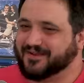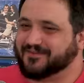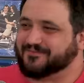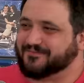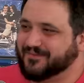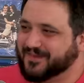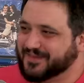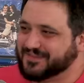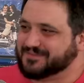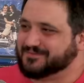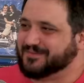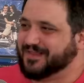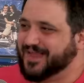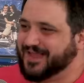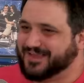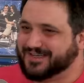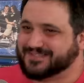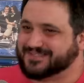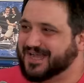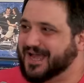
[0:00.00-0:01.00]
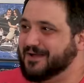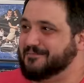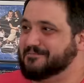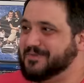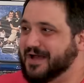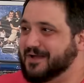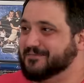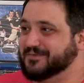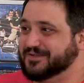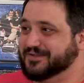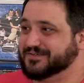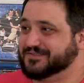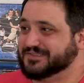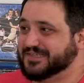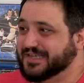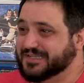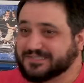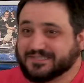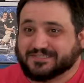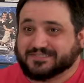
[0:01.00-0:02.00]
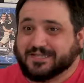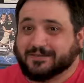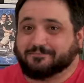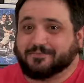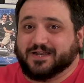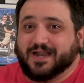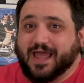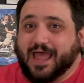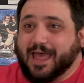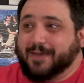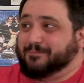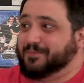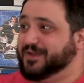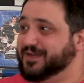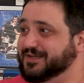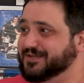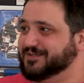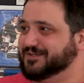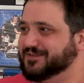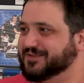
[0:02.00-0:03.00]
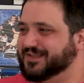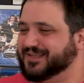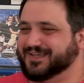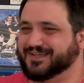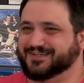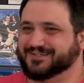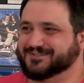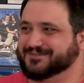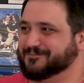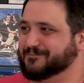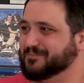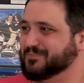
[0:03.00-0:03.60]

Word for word: then it fades to black, and Tom Bombadil's like, did something happen? And they're like...